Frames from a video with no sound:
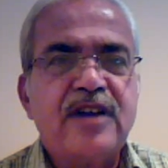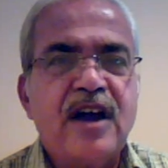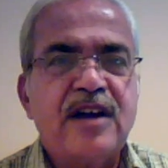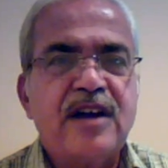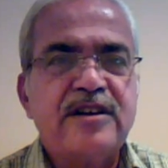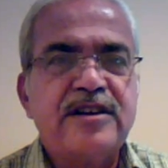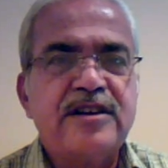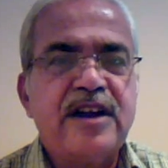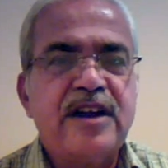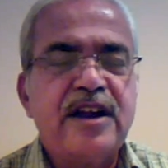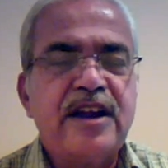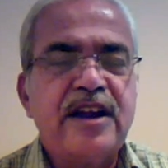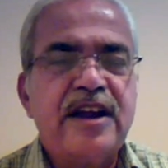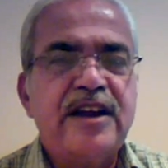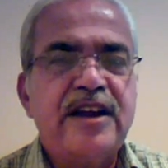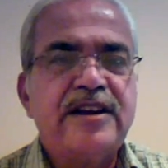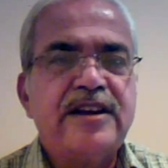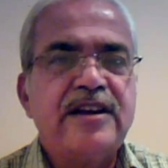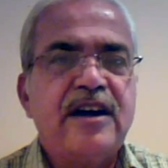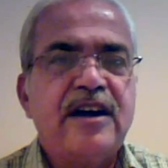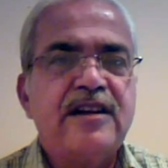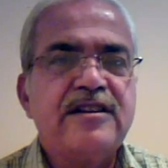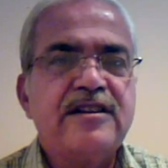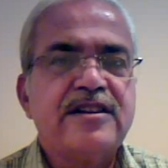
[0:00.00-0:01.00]

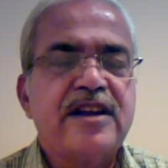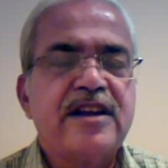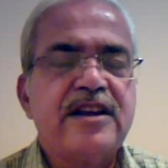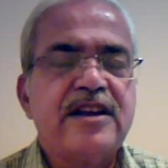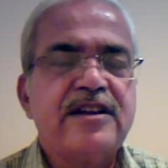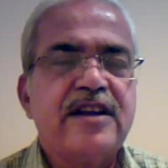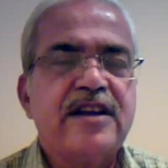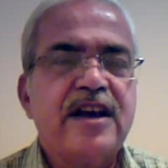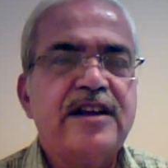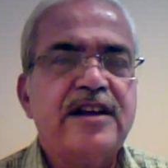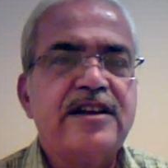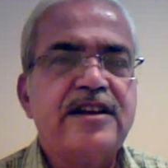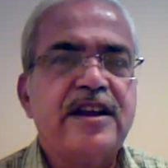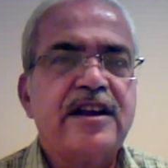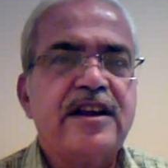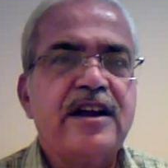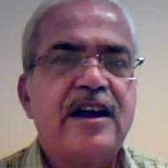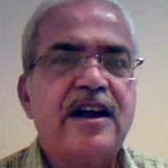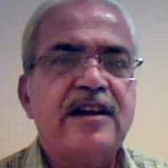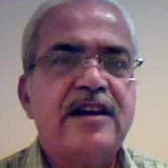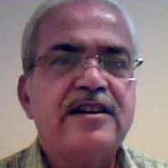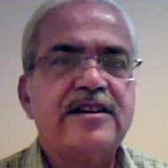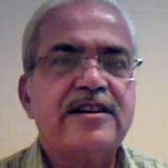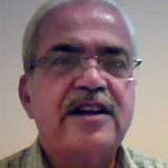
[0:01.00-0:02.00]
108, 109 and
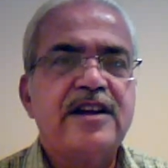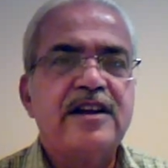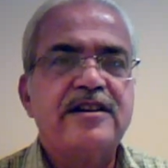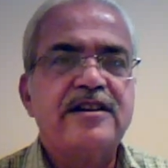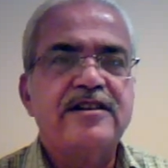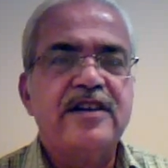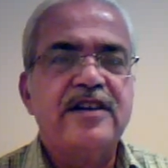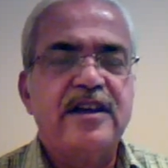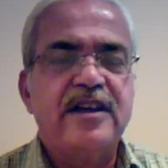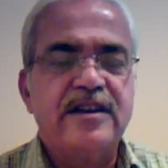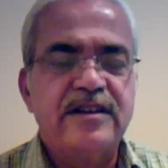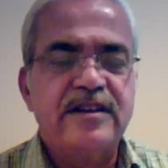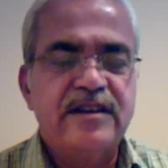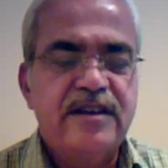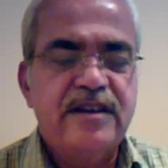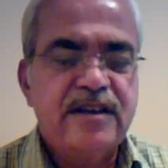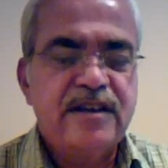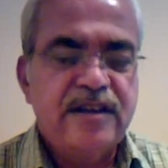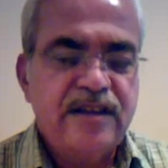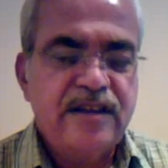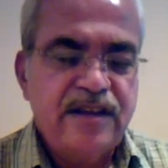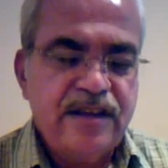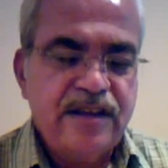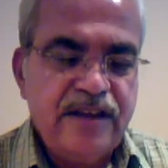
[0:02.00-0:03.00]
110
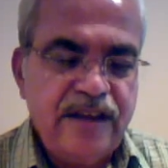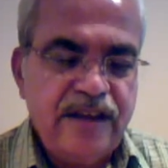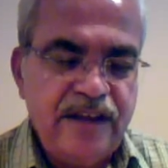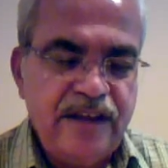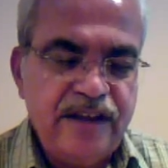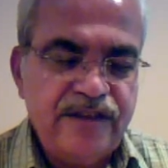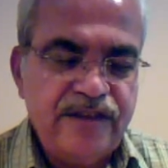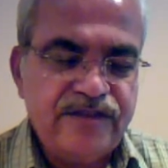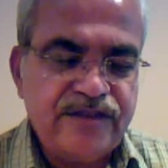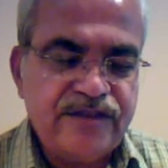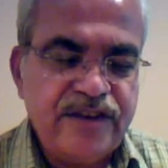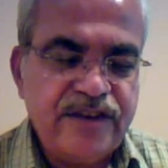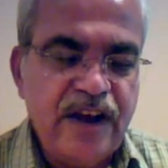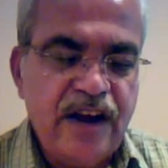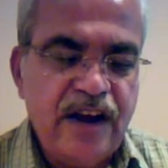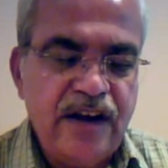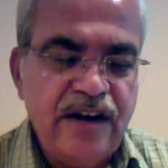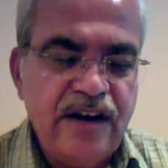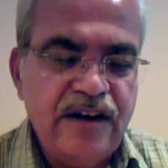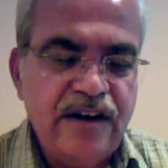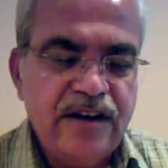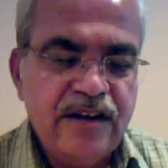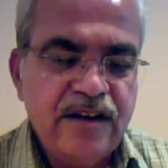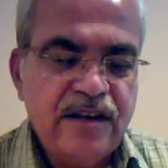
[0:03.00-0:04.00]
is
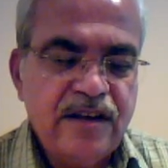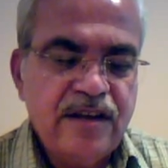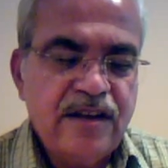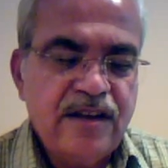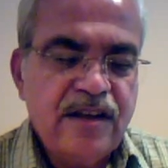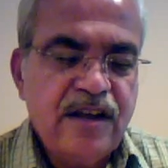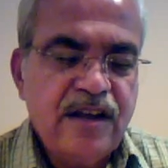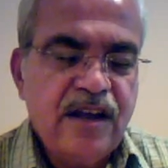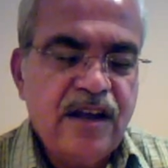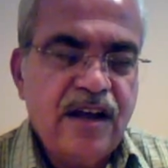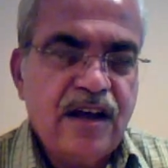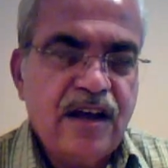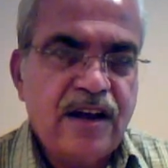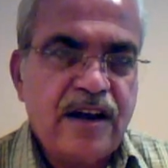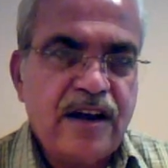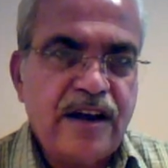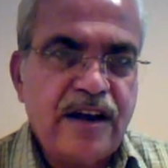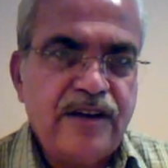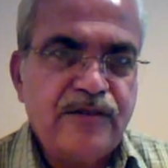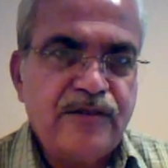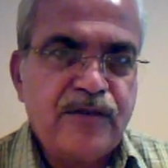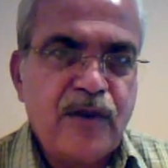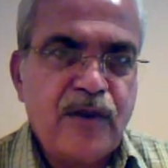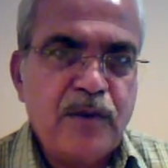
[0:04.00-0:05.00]
dealt
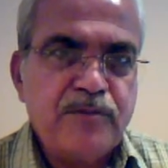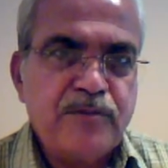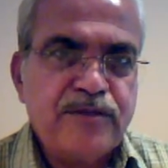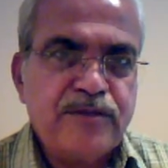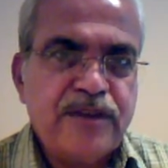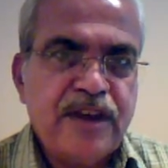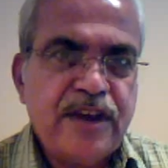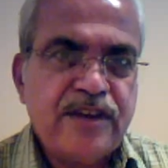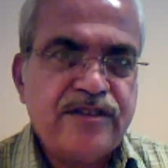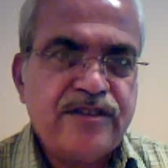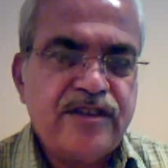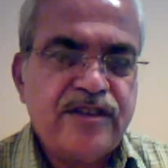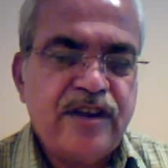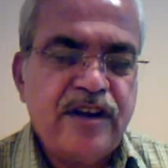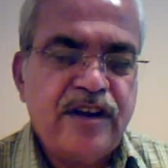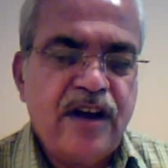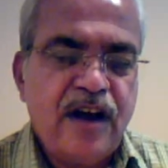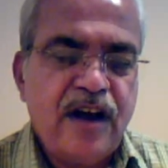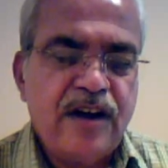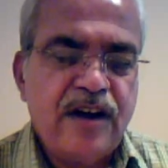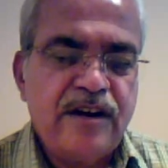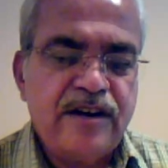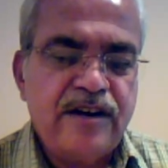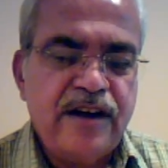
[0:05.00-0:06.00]
right from section
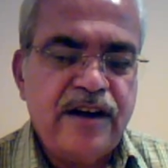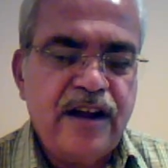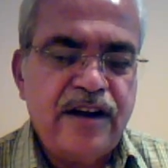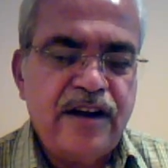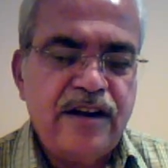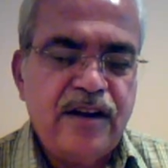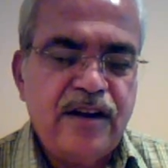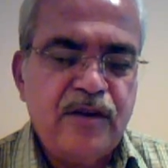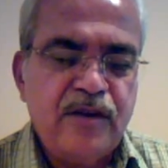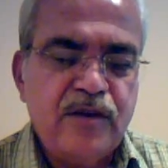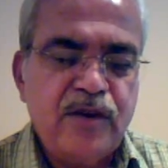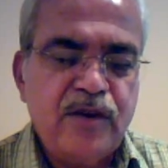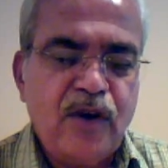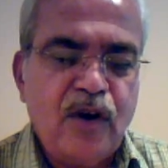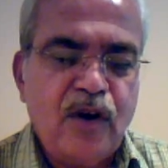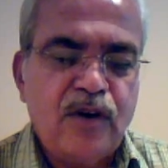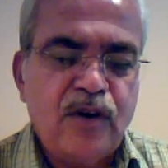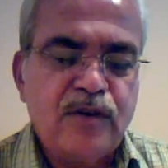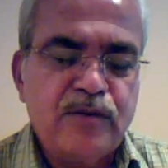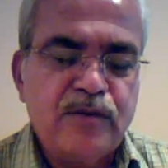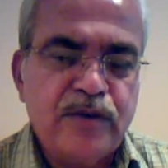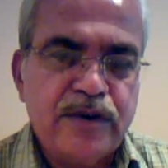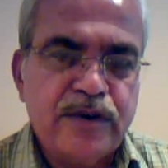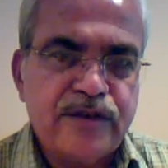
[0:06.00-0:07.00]
111
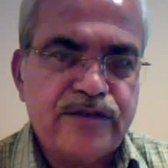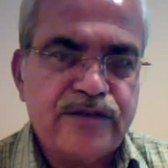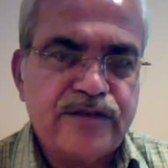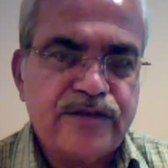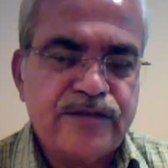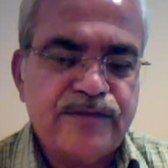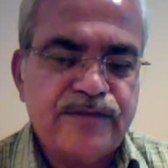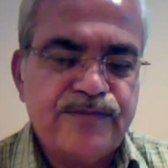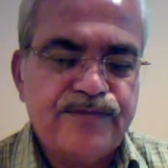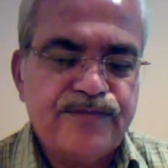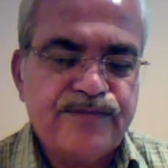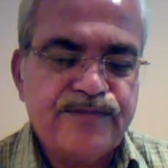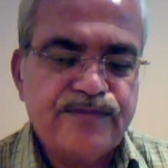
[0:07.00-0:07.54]
onwards.